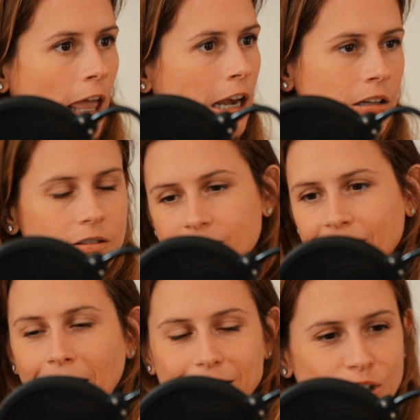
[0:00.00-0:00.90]
And it,
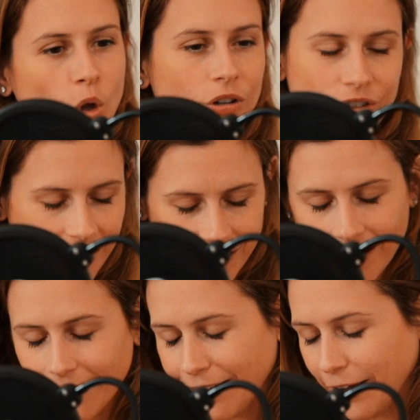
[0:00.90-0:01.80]
that's not just
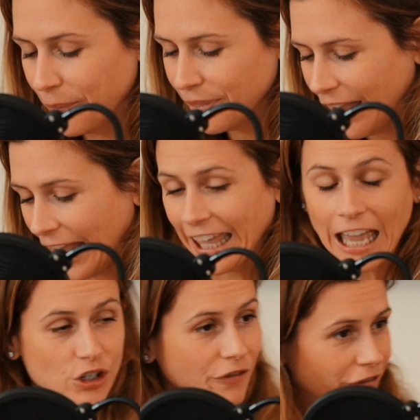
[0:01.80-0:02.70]
like a, a catchy